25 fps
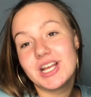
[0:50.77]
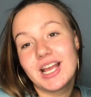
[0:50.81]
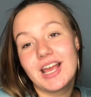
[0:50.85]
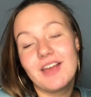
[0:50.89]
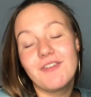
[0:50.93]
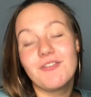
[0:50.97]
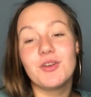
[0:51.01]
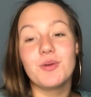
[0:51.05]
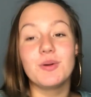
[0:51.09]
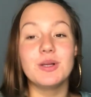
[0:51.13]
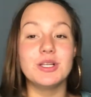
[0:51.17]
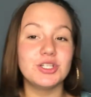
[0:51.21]

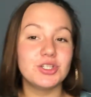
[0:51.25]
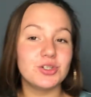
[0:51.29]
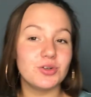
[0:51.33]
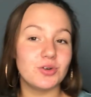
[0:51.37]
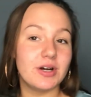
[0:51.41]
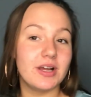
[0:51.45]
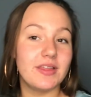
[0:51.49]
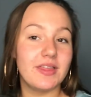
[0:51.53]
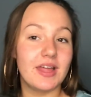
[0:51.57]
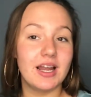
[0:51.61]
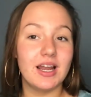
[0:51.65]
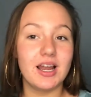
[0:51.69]
If you
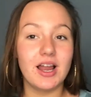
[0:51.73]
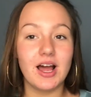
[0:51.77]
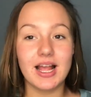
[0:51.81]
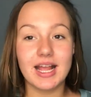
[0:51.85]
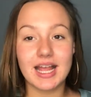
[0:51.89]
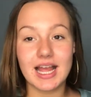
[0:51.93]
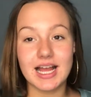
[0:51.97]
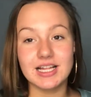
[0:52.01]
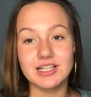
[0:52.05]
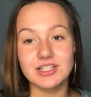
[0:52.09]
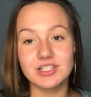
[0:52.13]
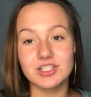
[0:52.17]
enjoy, then like
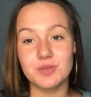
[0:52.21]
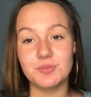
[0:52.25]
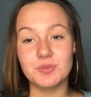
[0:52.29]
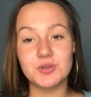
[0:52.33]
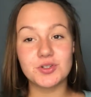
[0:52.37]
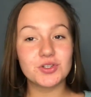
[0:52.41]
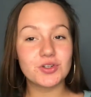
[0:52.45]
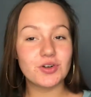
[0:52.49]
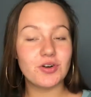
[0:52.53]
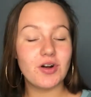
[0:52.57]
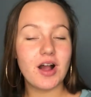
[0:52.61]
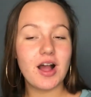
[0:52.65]
and
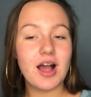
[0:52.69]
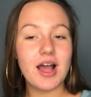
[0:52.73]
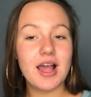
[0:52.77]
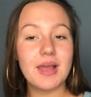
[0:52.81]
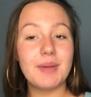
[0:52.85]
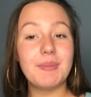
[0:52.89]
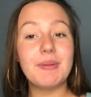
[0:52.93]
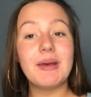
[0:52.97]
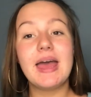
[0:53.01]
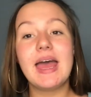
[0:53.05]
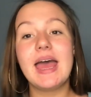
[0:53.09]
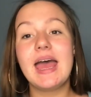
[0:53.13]
subscribe,
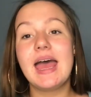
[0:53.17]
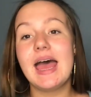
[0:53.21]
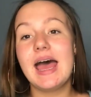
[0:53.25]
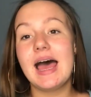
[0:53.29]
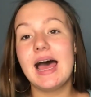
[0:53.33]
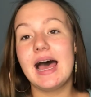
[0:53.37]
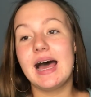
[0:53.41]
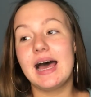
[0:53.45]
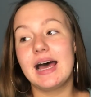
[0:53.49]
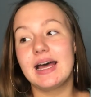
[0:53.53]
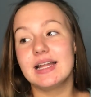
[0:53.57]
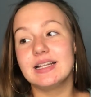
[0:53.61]

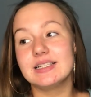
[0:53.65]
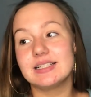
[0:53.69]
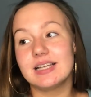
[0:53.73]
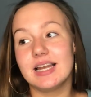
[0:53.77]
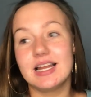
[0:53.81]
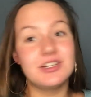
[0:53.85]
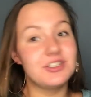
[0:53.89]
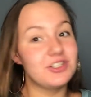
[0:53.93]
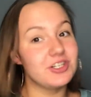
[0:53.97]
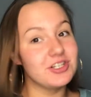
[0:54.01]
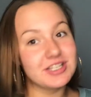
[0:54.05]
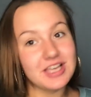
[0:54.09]
and
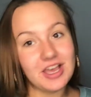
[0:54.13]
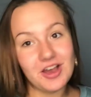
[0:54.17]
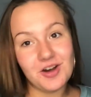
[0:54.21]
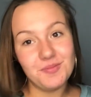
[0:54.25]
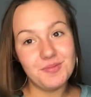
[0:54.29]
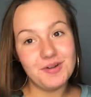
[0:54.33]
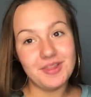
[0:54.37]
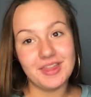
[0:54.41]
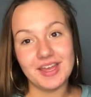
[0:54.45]
let's just get on with